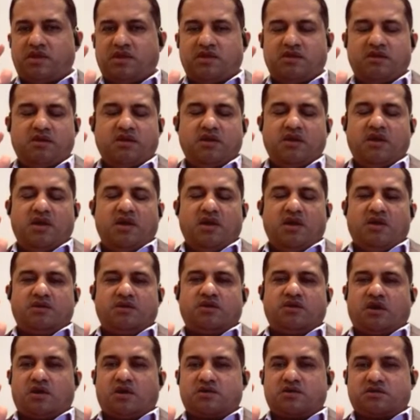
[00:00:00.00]
they
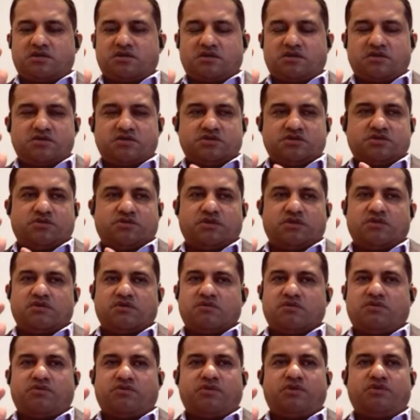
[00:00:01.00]
doctors
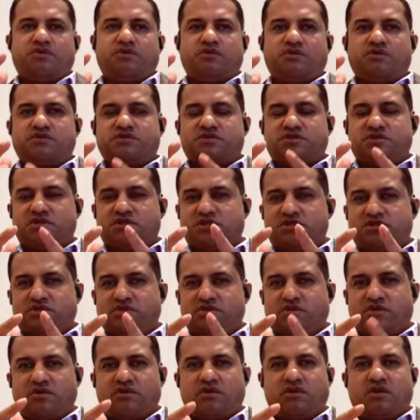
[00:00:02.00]
or
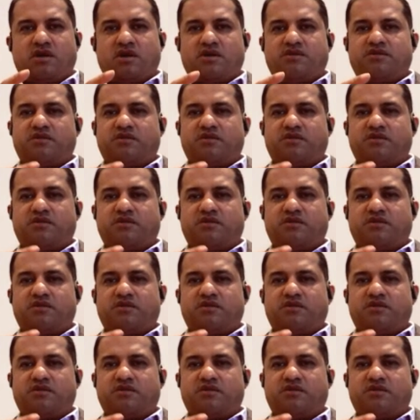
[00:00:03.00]
nurses or